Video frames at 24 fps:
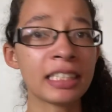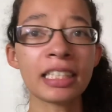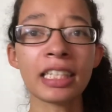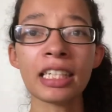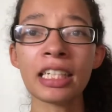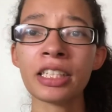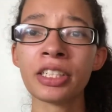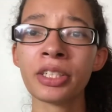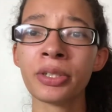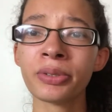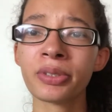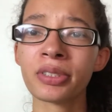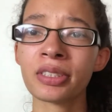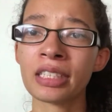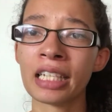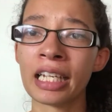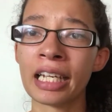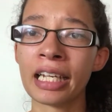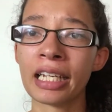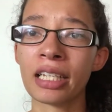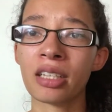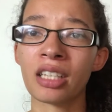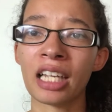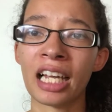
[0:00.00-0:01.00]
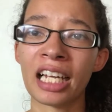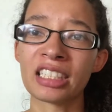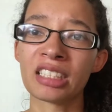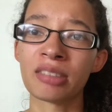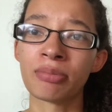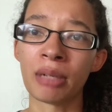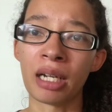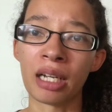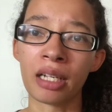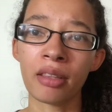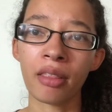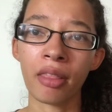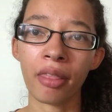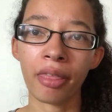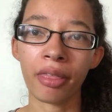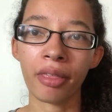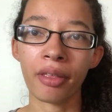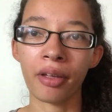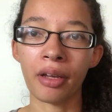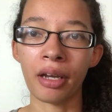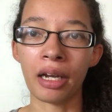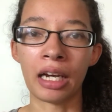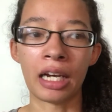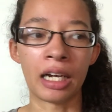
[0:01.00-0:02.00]
I did get a new snake last
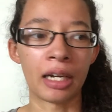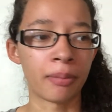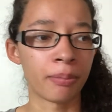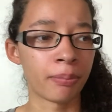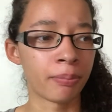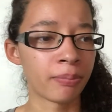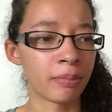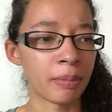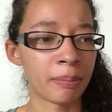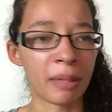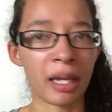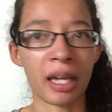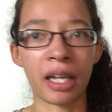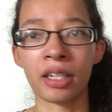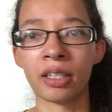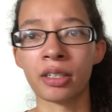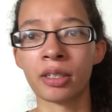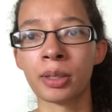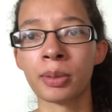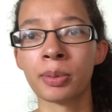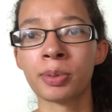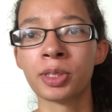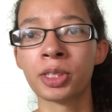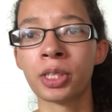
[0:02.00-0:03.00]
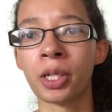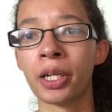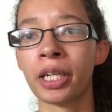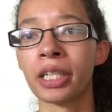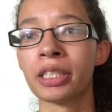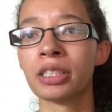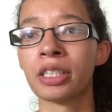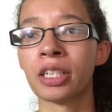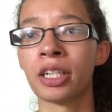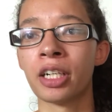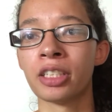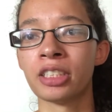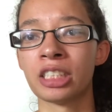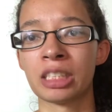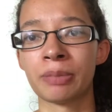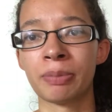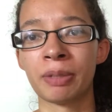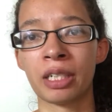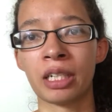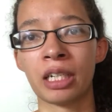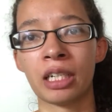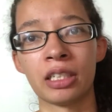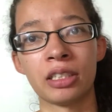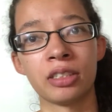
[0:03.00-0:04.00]
month. I'm not gonna show you her just
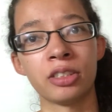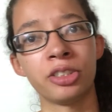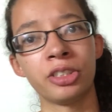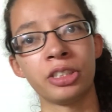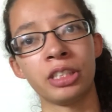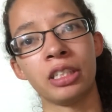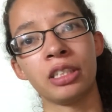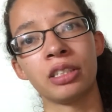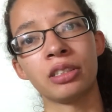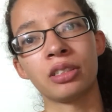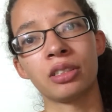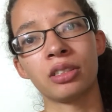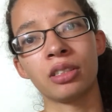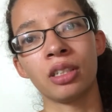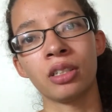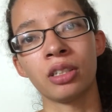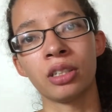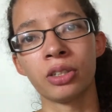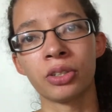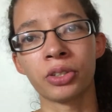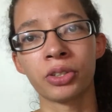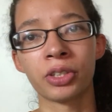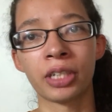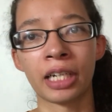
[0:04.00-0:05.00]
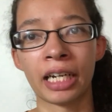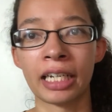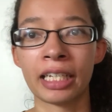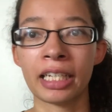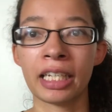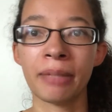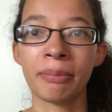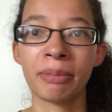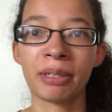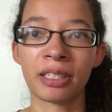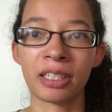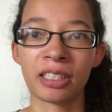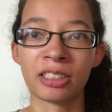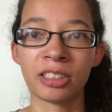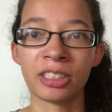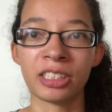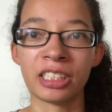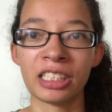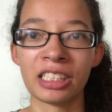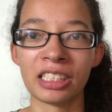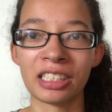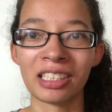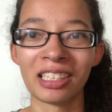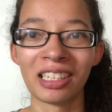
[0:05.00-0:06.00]
because she's a little cranky because
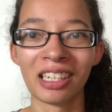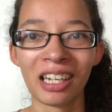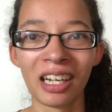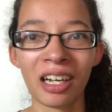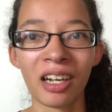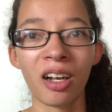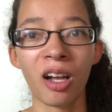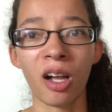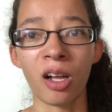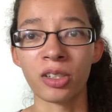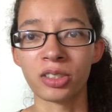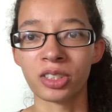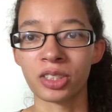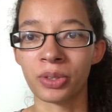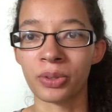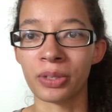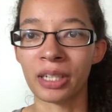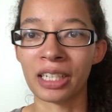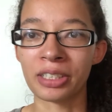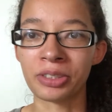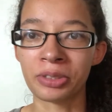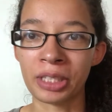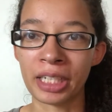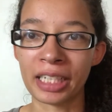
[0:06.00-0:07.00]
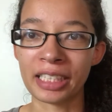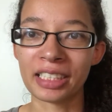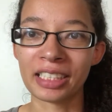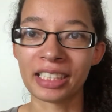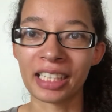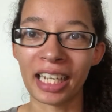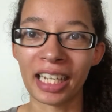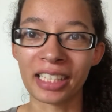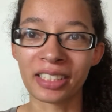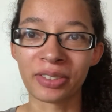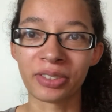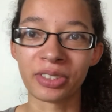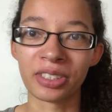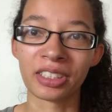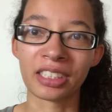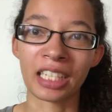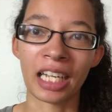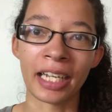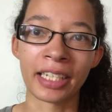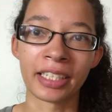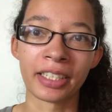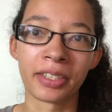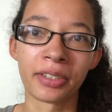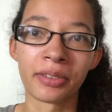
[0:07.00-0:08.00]
she also got treated today, so she's
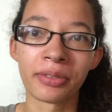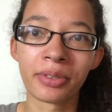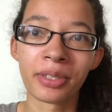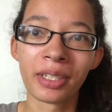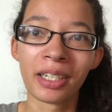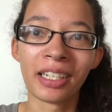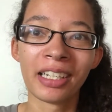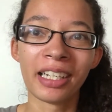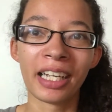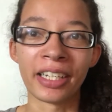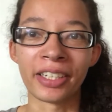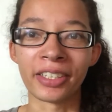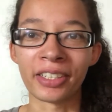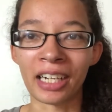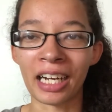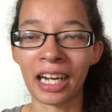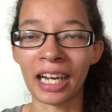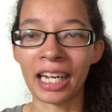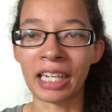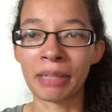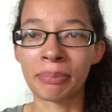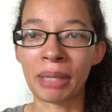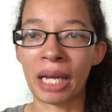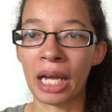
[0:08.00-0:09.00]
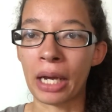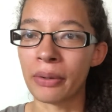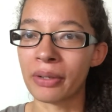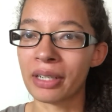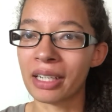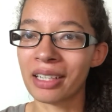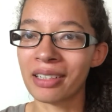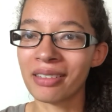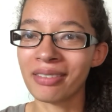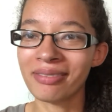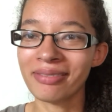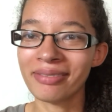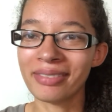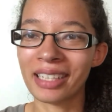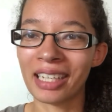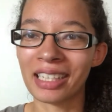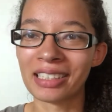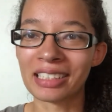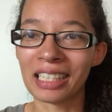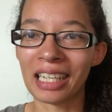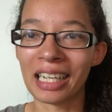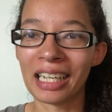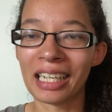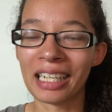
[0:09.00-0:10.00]
kind of in her hide pouting
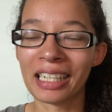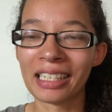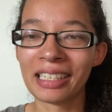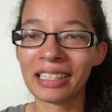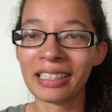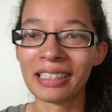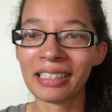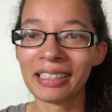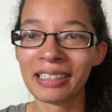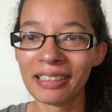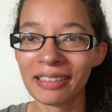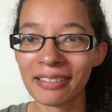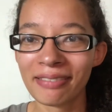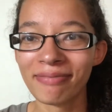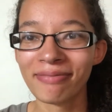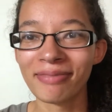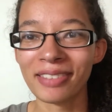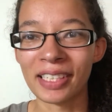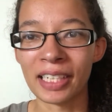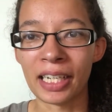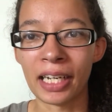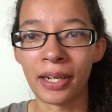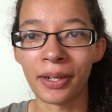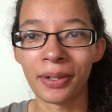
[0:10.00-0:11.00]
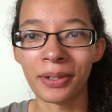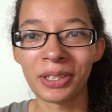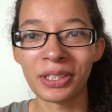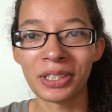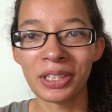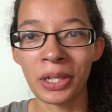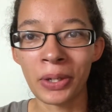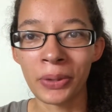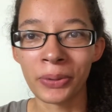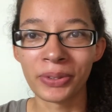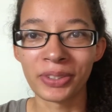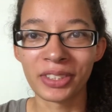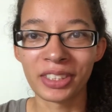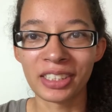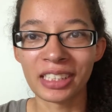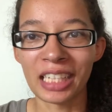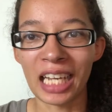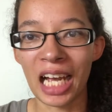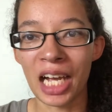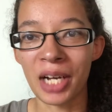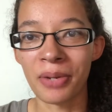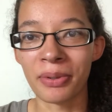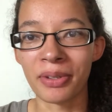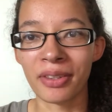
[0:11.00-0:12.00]
because I, you know, hosed her
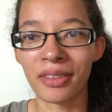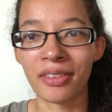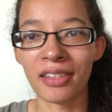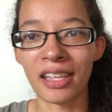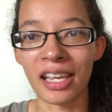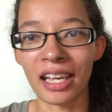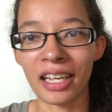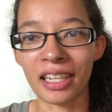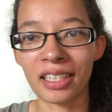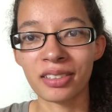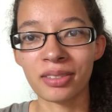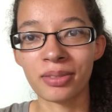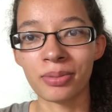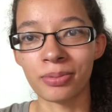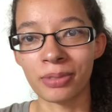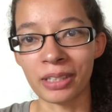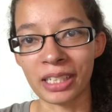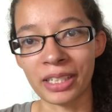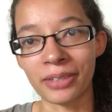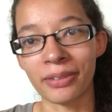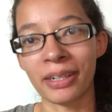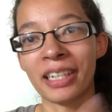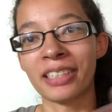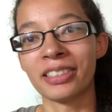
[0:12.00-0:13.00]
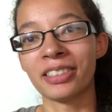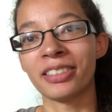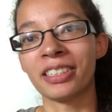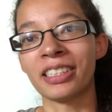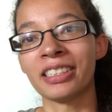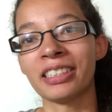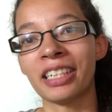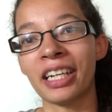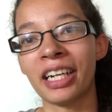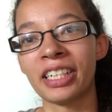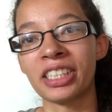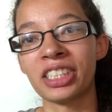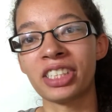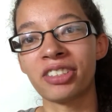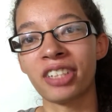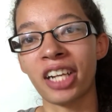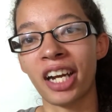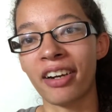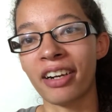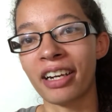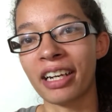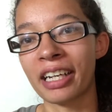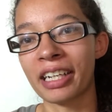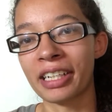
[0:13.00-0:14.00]
down with Nyx, rearranged her entire
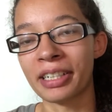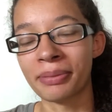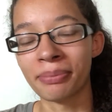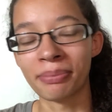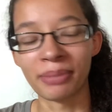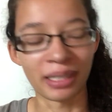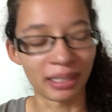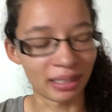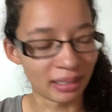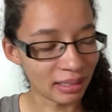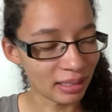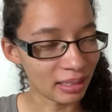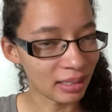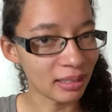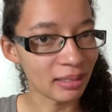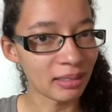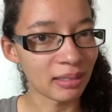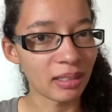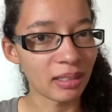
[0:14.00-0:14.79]
terrarium,